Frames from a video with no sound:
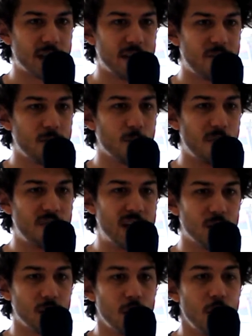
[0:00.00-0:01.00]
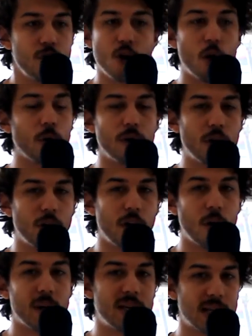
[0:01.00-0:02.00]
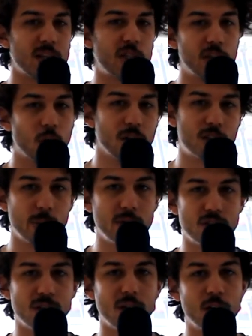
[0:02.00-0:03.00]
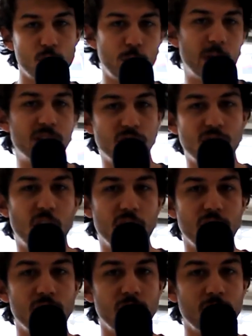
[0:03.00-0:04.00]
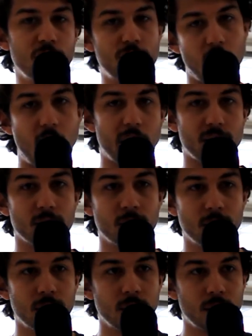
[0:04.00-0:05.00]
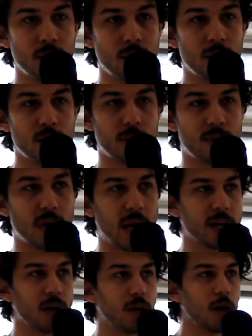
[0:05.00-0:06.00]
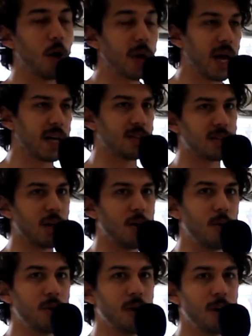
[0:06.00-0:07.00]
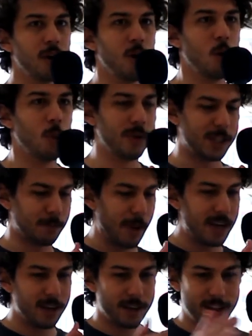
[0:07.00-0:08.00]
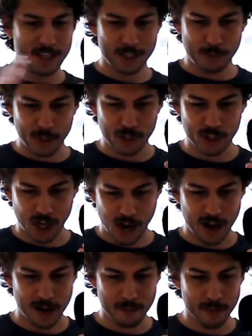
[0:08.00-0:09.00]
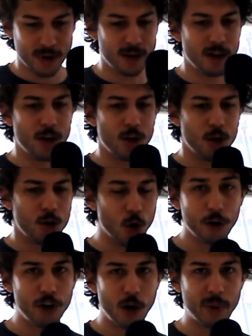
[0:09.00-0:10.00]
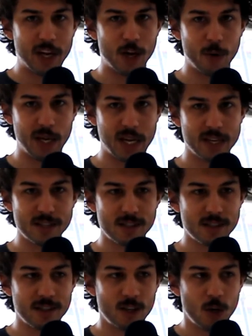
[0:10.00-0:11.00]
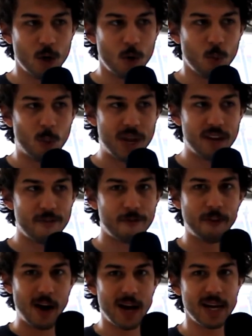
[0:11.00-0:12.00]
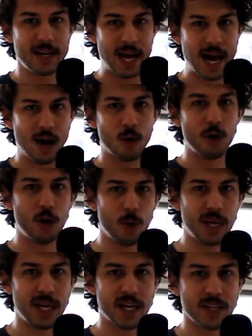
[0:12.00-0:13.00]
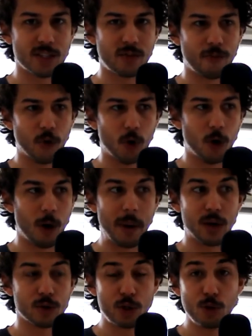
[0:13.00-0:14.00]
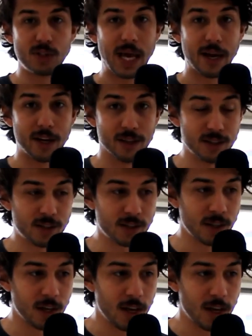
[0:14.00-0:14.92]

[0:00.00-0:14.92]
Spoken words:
they reveal, no. He's actually not Lestrange's son. Lestrange's son died. So it's like, okay, so... We spent this much time not knowing who he is. We find out who he is for about 2 seconds,